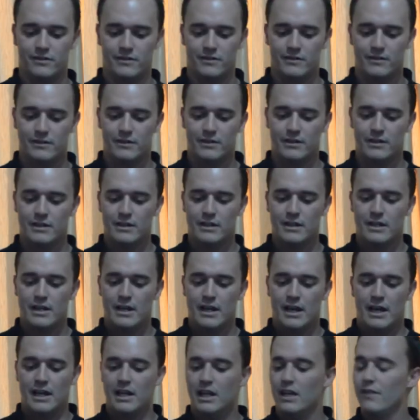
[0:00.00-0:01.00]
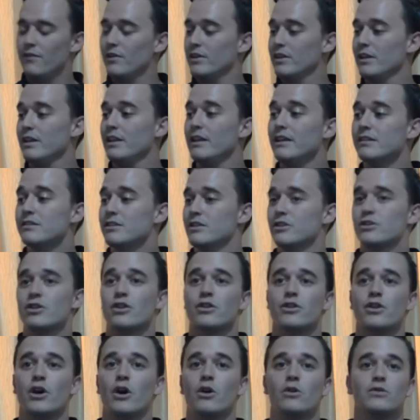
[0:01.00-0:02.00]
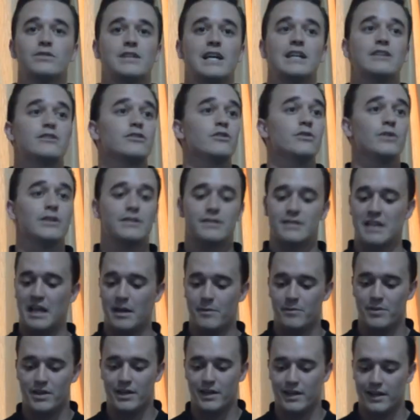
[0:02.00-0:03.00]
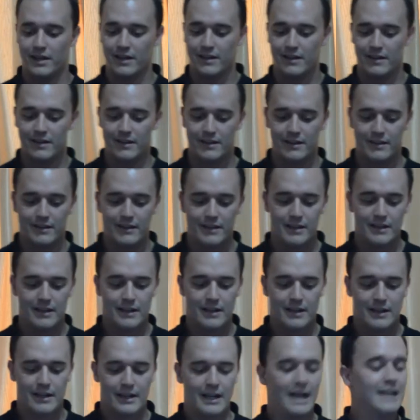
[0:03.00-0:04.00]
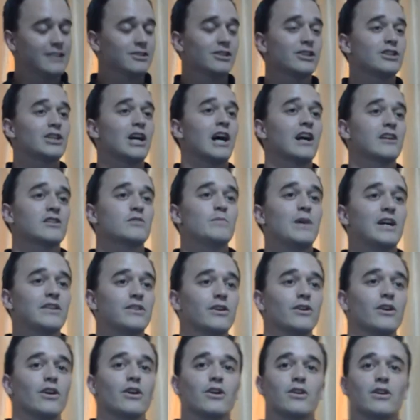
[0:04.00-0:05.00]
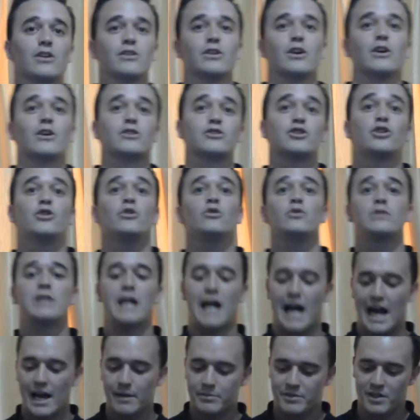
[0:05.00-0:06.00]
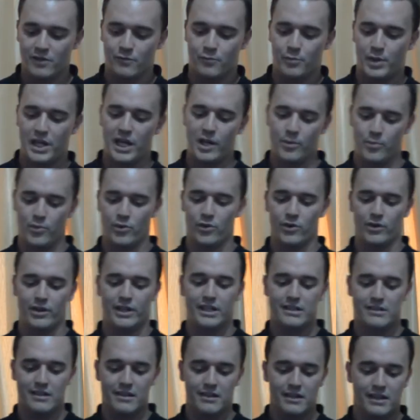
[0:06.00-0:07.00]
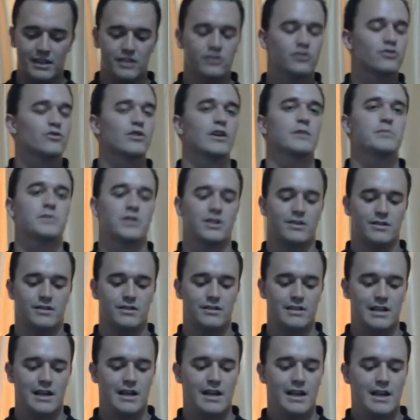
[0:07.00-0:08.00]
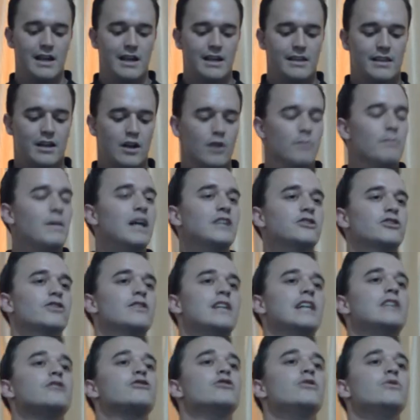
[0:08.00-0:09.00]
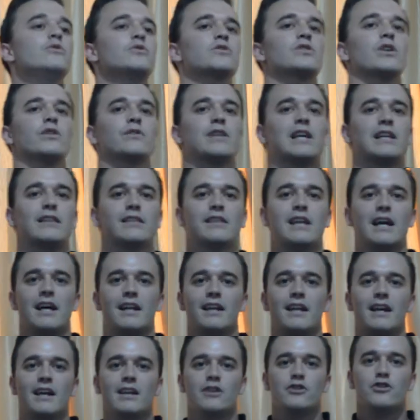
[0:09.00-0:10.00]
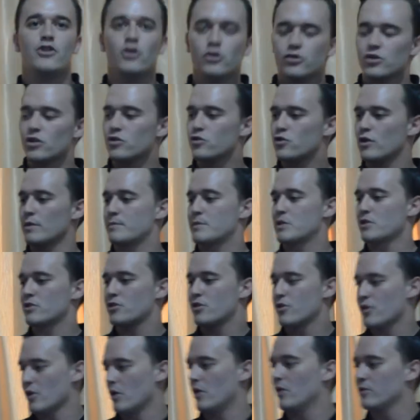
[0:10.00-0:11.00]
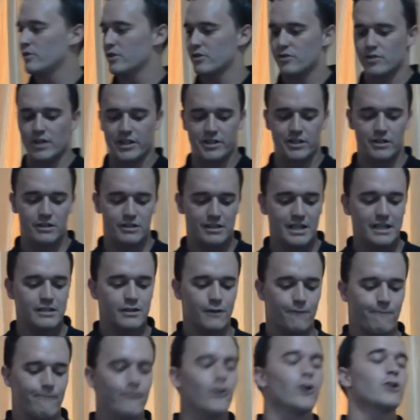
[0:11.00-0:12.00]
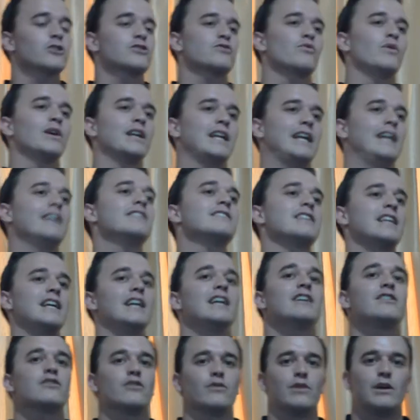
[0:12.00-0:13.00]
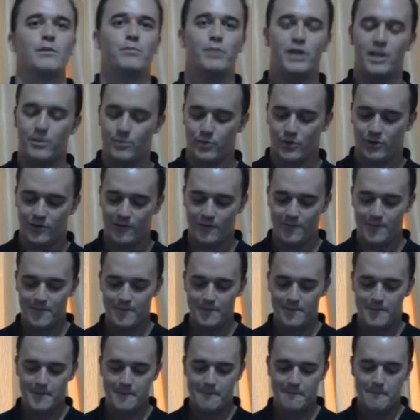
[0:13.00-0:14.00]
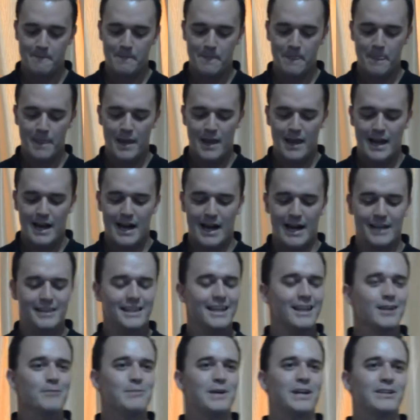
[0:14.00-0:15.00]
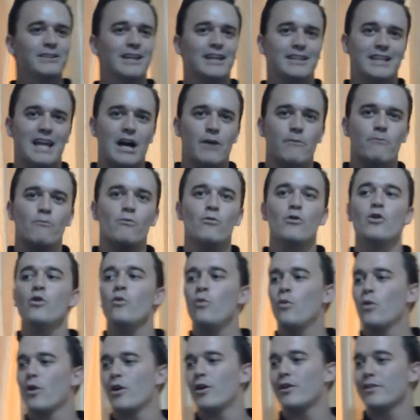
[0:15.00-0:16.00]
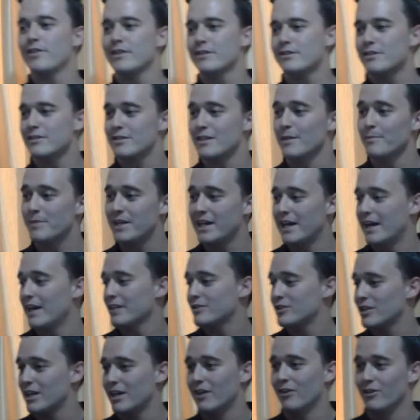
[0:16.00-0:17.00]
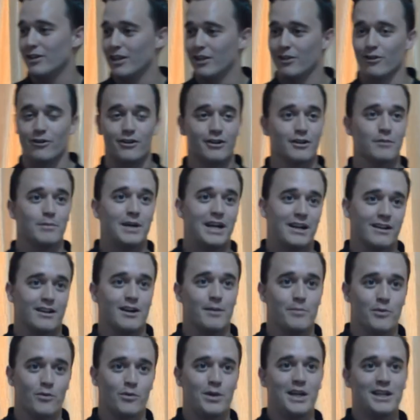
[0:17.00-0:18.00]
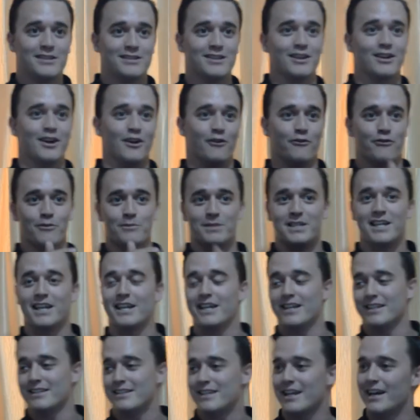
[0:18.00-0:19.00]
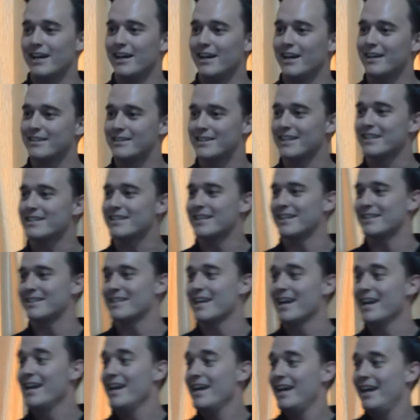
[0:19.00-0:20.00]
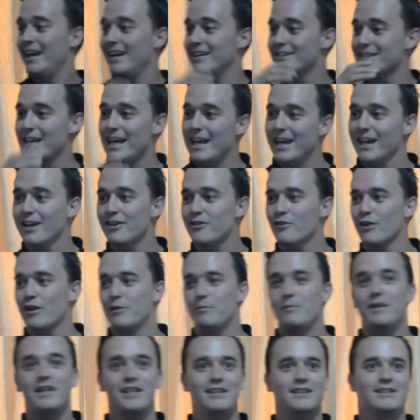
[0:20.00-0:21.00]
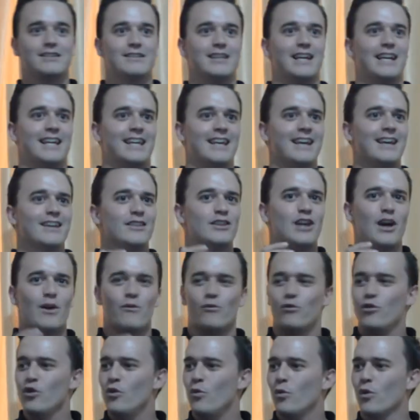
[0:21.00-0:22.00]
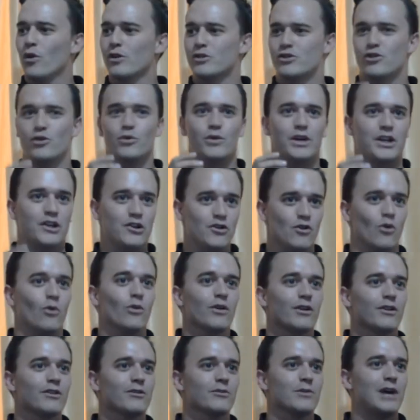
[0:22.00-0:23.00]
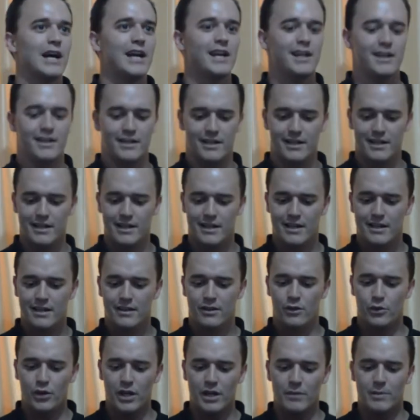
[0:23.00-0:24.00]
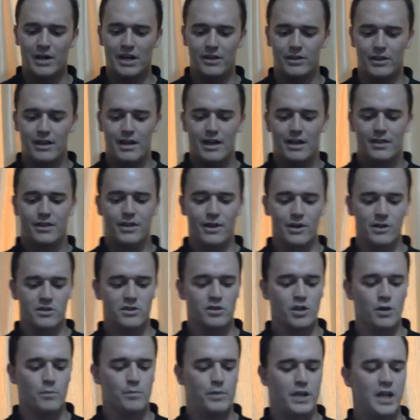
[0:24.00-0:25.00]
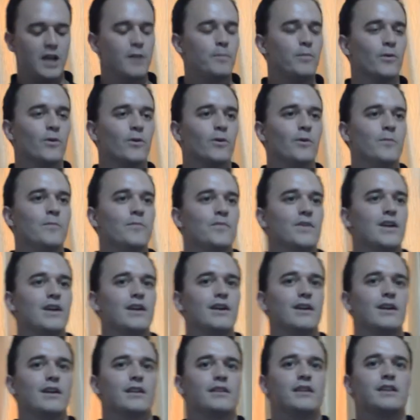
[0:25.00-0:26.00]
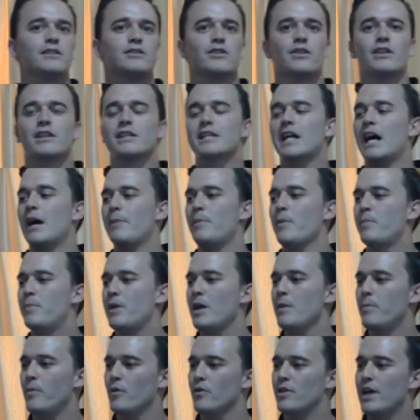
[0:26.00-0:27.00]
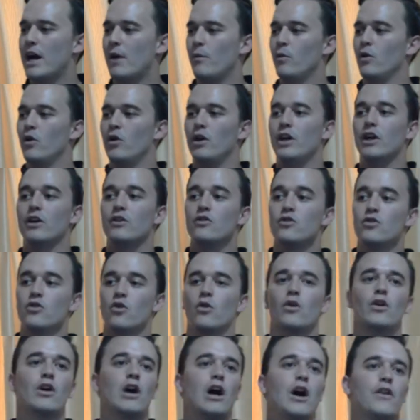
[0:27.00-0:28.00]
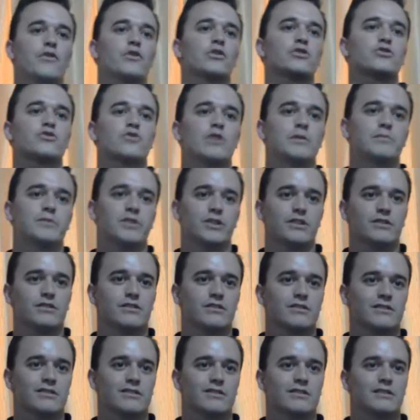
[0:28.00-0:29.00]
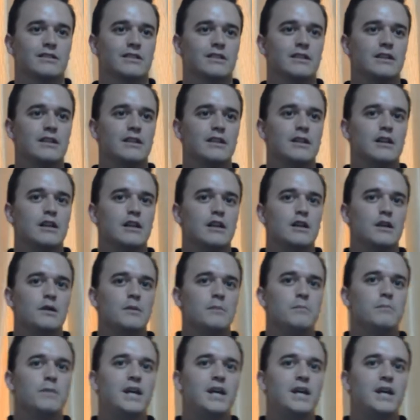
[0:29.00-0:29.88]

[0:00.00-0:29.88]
Mm. Yeah. Mm -hmm. And even listen to those that do the same thing. Hmm. It actually talks about there are, there are two types of people, at least in these scriptures, that are mentioned that do so, that, that use the scriptures to their own destruction. It says the first one is ignorant people. I think about like that root word, and this is something actually I only learned about a couple weeks ago from taking uh, assistance, is ignorant means like that root word to ignore, right? You think about, there are some people, these are the type of people that will ignore other scriptures. Mm.